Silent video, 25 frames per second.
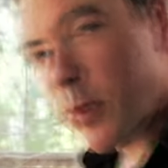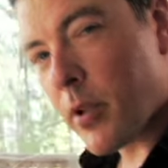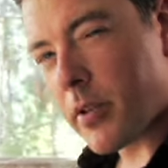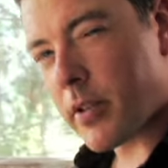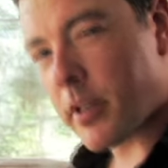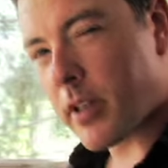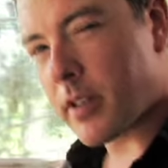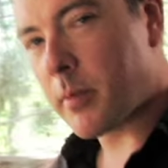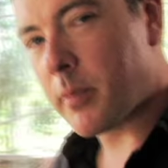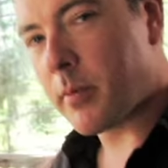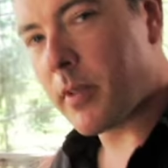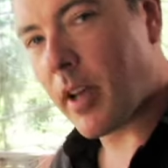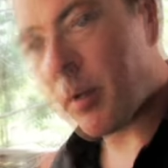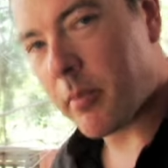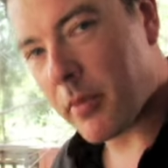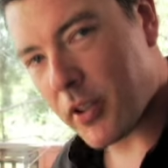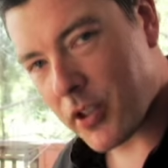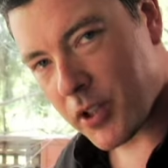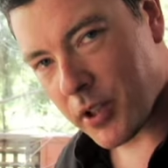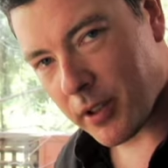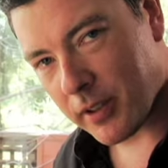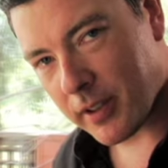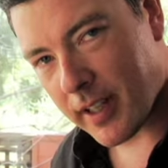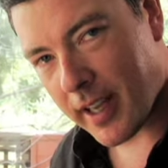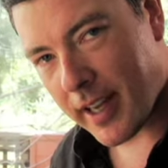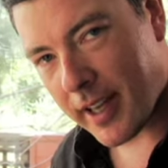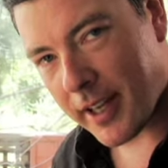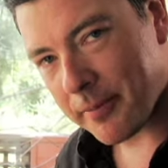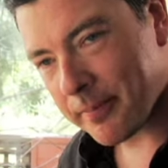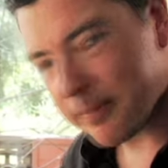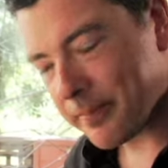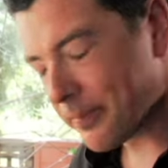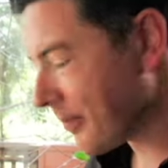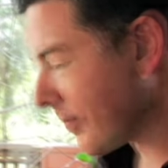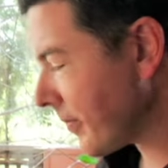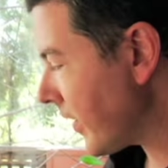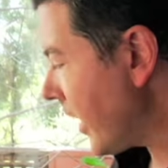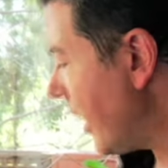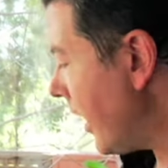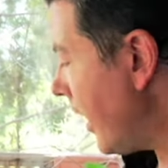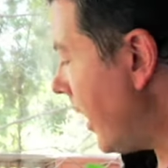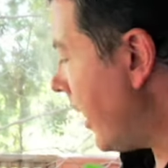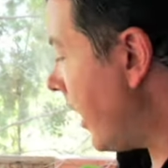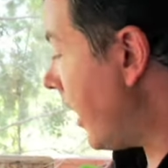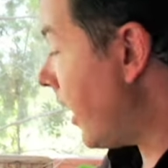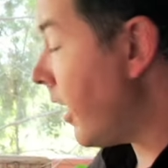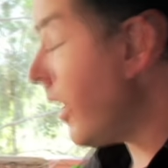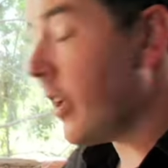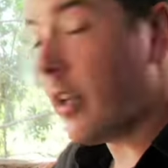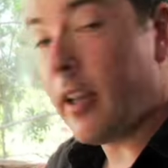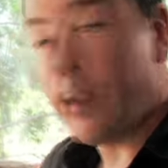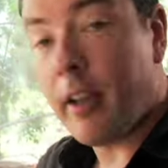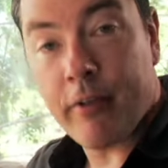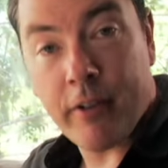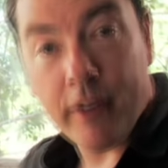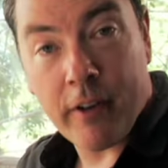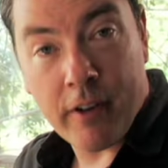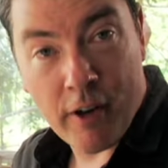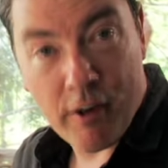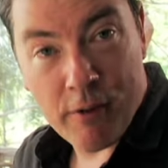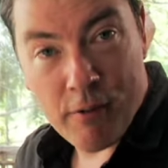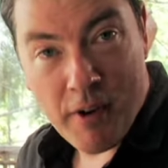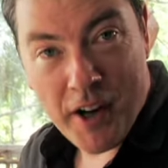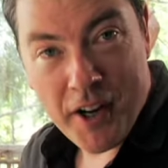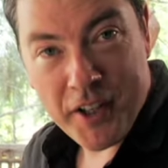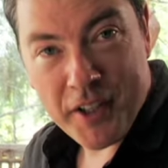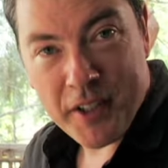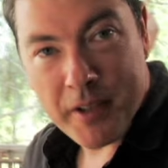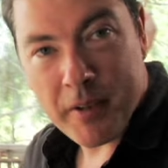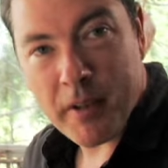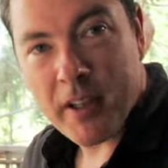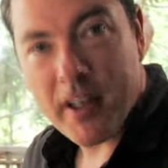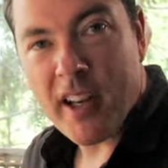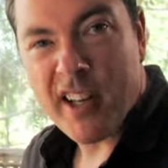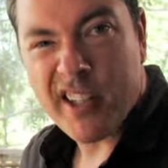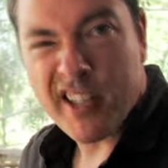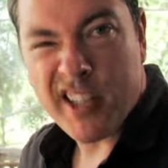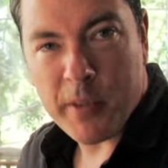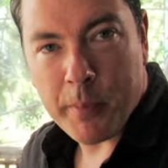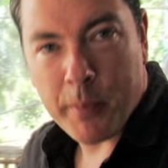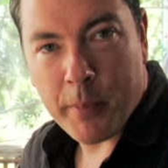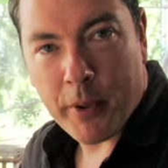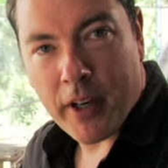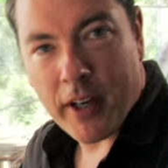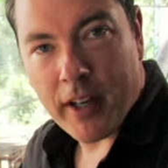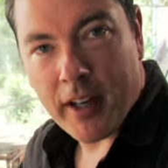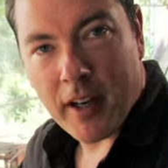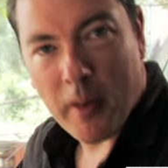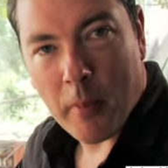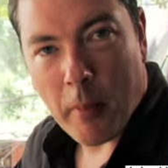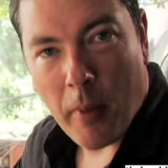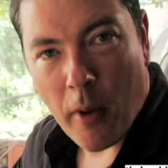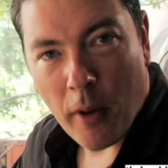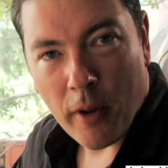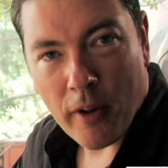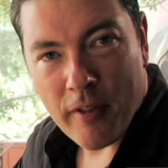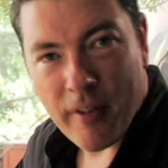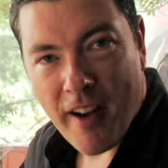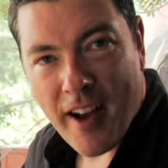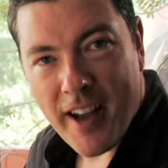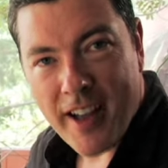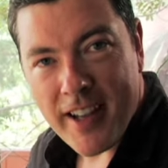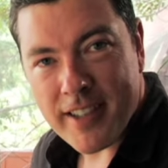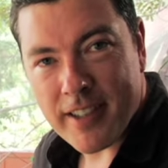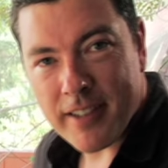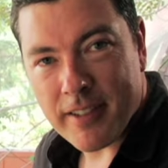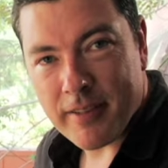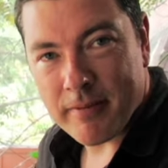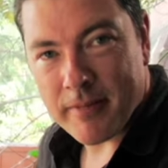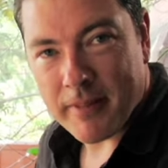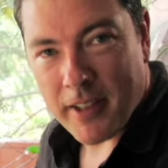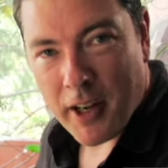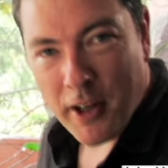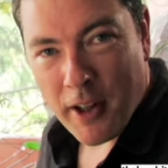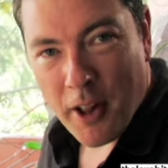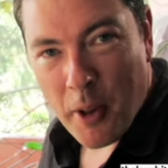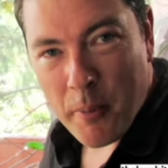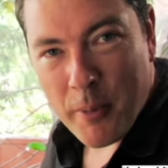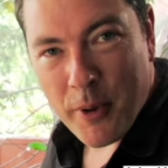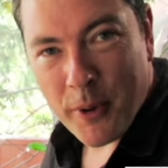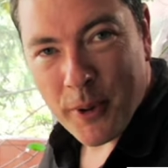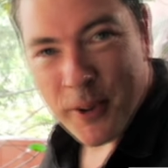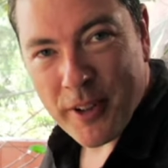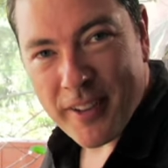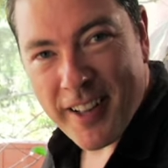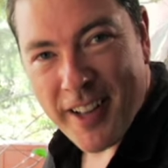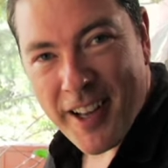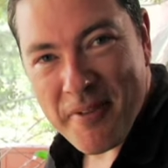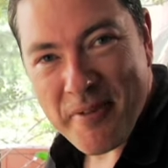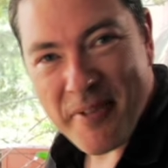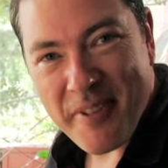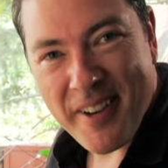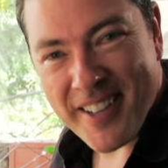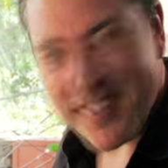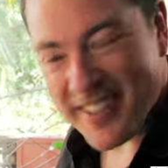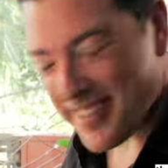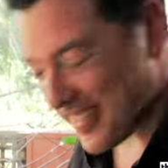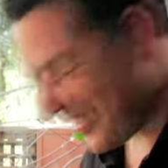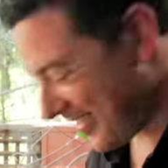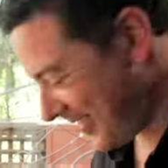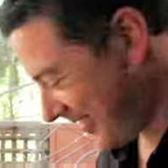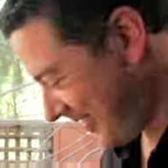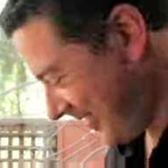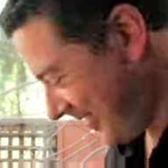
so it's got some time to chill down. If you're in a rush, just put it in a bowl of ice and that'll help cool it down faster.